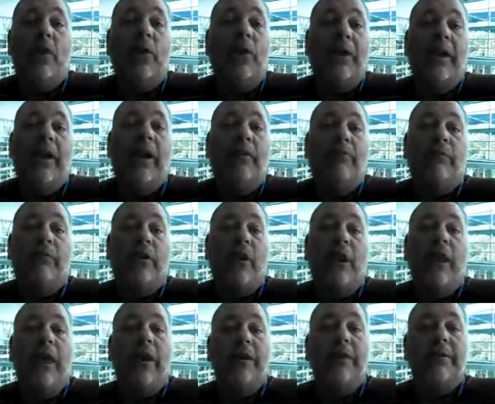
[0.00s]
known Kent for a
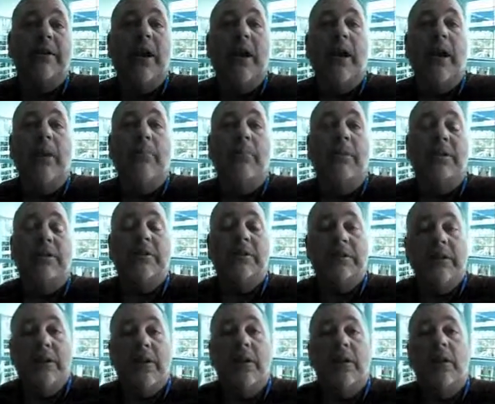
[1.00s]
lot of time, but
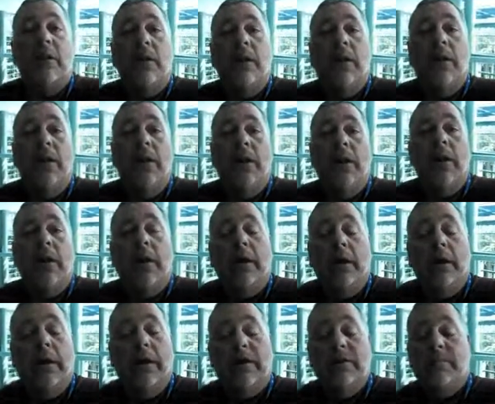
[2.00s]
still.
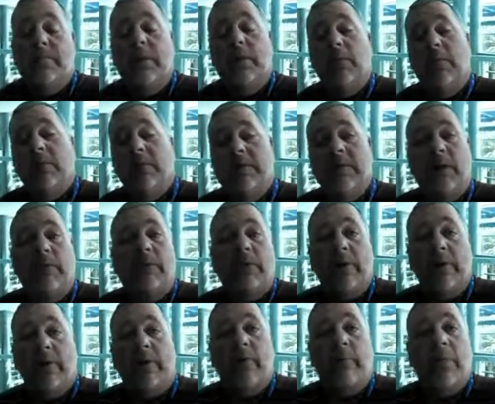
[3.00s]
He's been with several
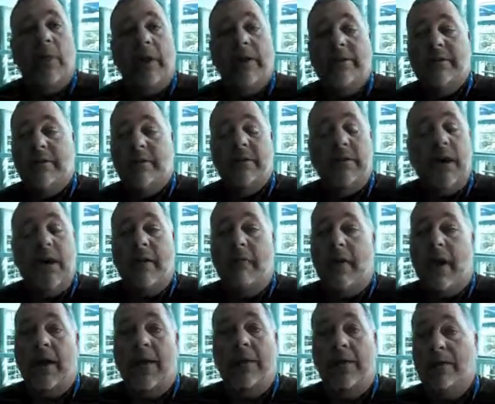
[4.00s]
different places, and I've
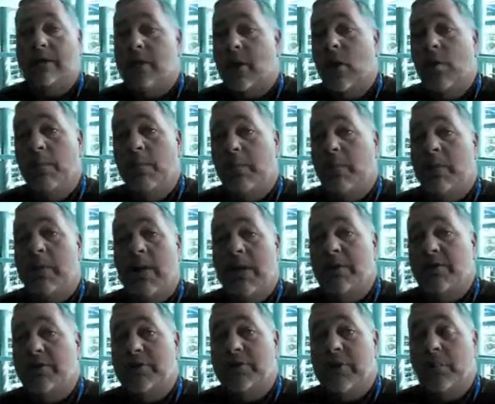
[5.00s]
had this open
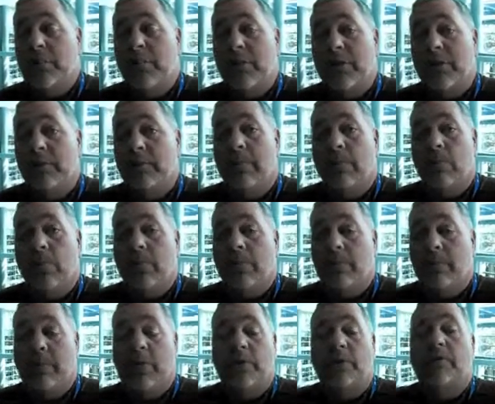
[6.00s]
relationship with
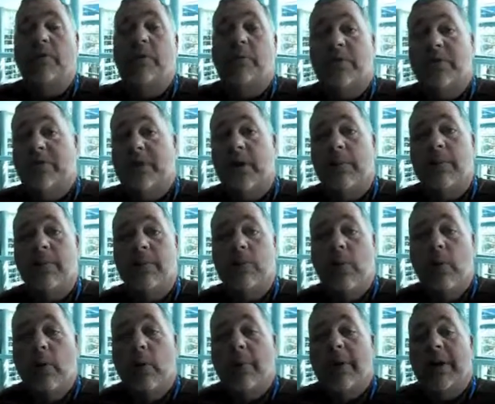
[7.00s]
the person that was there
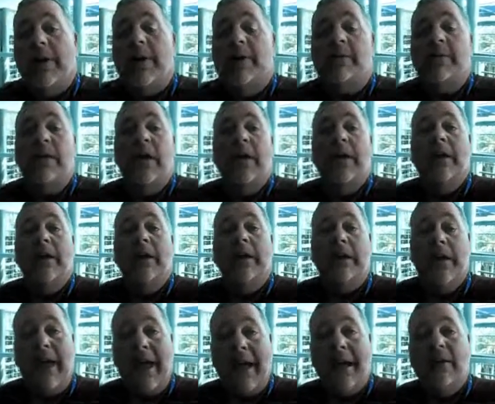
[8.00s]
before, because
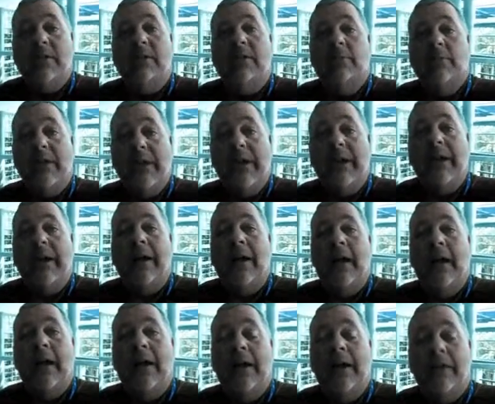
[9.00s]
it has to be
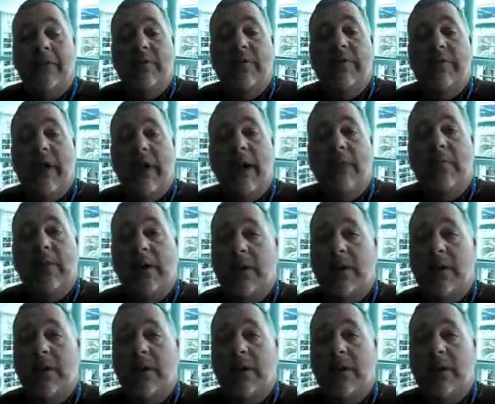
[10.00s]
a give and take.